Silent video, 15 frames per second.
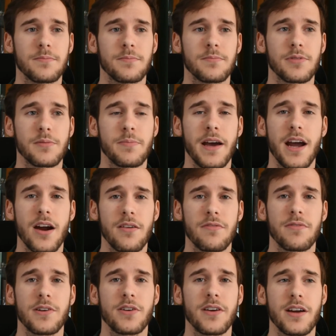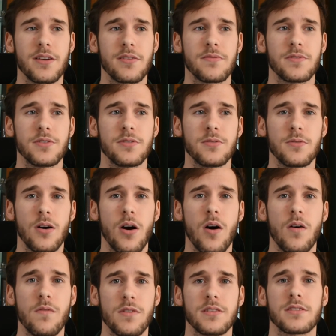prepare for your interview
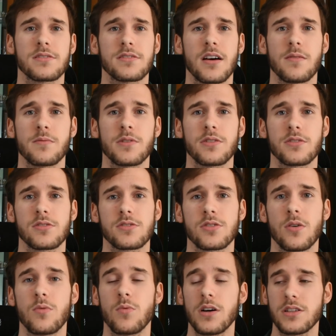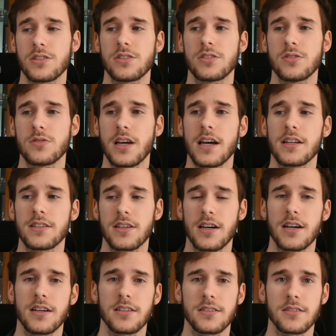over the summer. So once you get
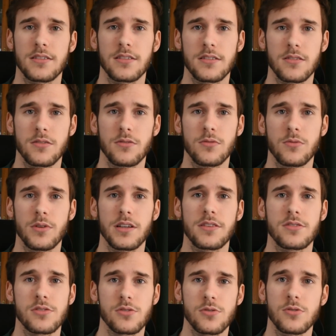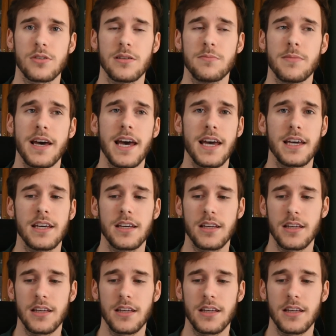done with school in May,